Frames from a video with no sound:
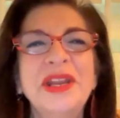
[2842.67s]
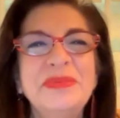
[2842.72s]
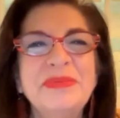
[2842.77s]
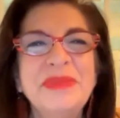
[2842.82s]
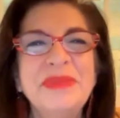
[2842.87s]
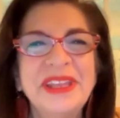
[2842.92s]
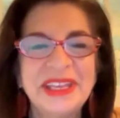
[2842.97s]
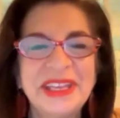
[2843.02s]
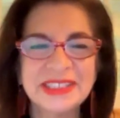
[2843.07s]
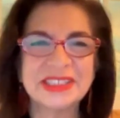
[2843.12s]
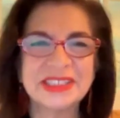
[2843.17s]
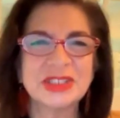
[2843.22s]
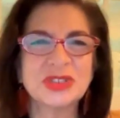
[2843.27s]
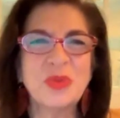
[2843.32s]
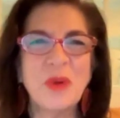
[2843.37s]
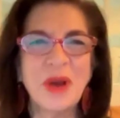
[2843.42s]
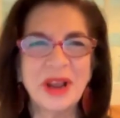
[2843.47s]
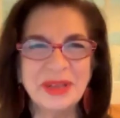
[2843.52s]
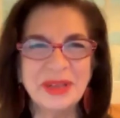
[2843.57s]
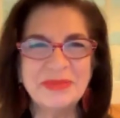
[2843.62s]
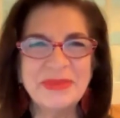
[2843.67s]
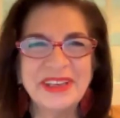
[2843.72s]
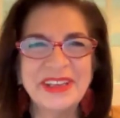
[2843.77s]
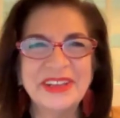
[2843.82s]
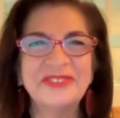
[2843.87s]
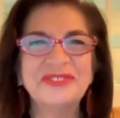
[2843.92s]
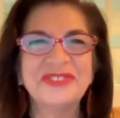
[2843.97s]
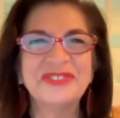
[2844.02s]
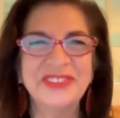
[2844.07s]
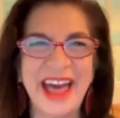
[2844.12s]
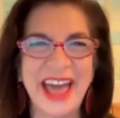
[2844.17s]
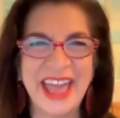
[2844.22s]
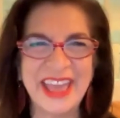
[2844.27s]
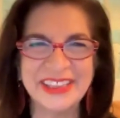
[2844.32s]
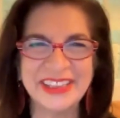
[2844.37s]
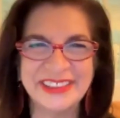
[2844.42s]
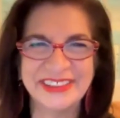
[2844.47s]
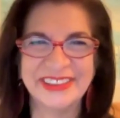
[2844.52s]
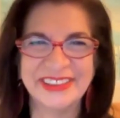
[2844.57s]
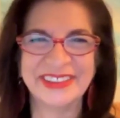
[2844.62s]
or, 20 it's a 20 minute
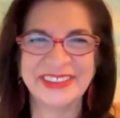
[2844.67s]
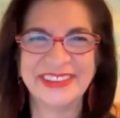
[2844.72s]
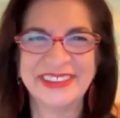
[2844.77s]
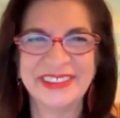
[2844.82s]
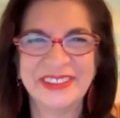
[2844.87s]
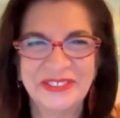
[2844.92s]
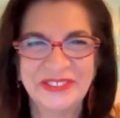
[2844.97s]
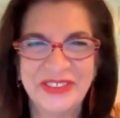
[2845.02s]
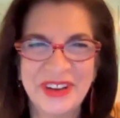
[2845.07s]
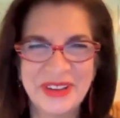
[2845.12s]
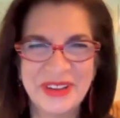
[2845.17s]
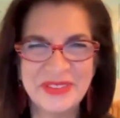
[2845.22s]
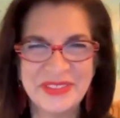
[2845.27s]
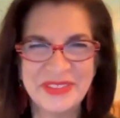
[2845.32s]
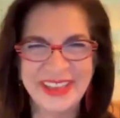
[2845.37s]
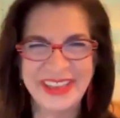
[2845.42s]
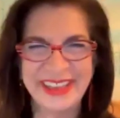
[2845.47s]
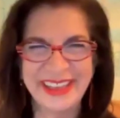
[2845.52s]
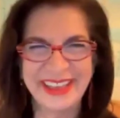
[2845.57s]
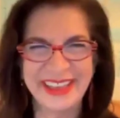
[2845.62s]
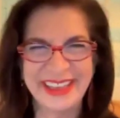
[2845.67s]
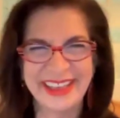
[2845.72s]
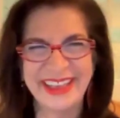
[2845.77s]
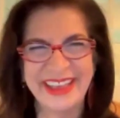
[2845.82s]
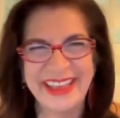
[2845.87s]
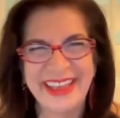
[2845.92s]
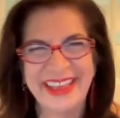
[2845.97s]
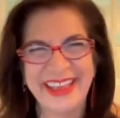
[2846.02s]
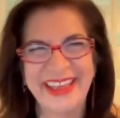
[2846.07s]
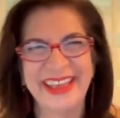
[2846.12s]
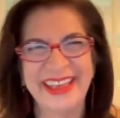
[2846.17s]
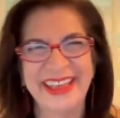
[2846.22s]
flight. From yeah. oh, that,